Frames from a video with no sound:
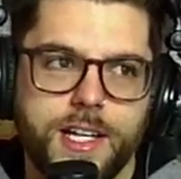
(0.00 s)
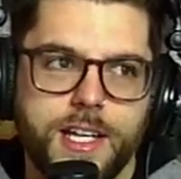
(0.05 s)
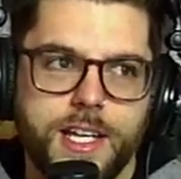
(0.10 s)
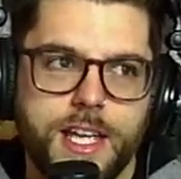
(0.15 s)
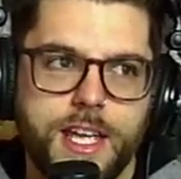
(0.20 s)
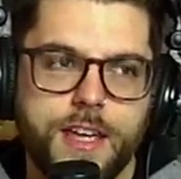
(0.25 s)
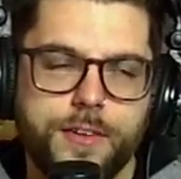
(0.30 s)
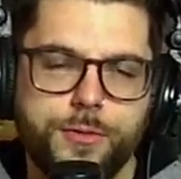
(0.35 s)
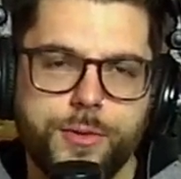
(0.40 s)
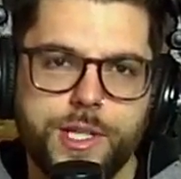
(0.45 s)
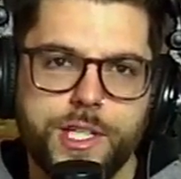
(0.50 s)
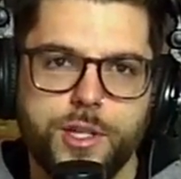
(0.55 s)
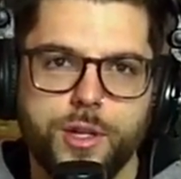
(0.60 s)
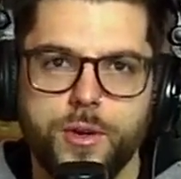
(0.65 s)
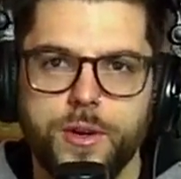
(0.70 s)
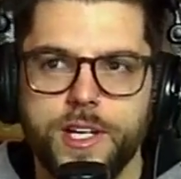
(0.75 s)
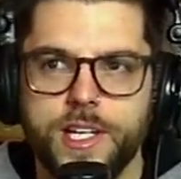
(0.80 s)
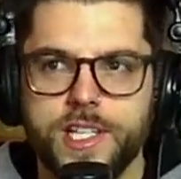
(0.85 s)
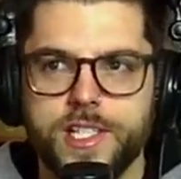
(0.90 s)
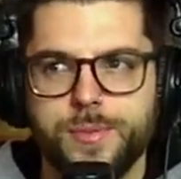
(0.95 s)
If we do
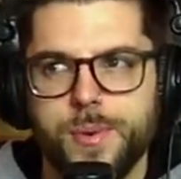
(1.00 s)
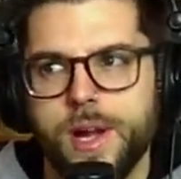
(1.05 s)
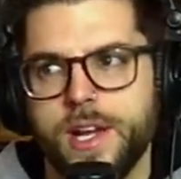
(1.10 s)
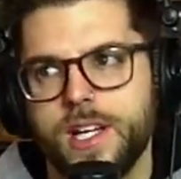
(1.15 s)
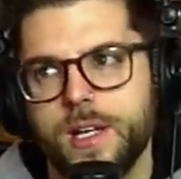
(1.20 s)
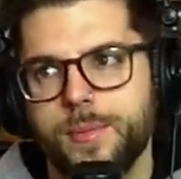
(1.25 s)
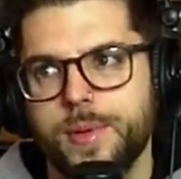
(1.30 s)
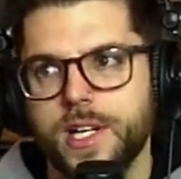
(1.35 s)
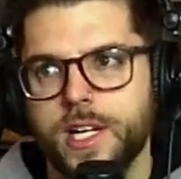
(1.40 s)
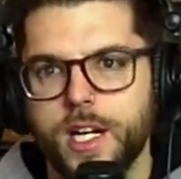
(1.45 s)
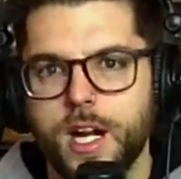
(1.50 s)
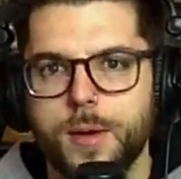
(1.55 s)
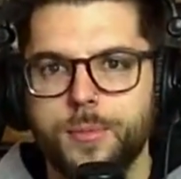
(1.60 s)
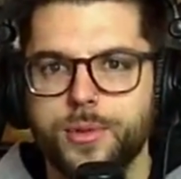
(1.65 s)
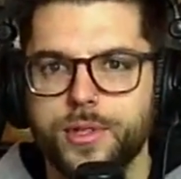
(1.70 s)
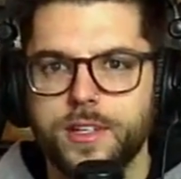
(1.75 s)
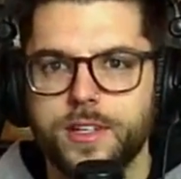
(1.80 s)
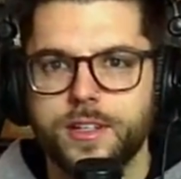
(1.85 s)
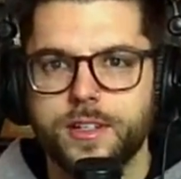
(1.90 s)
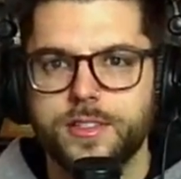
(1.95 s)
it, it's probably going to be in a couple
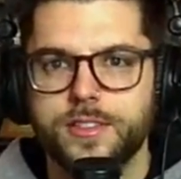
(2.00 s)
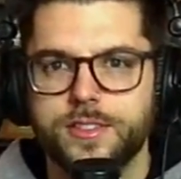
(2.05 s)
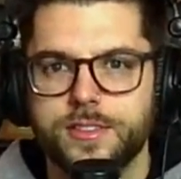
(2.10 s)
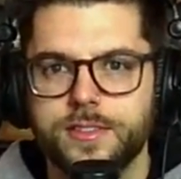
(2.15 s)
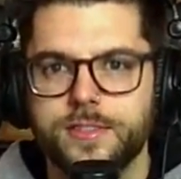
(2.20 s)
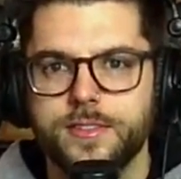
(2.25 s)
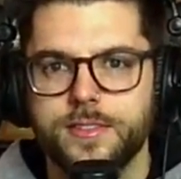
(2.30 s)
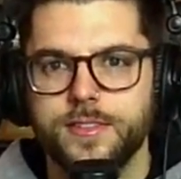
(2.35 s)
years,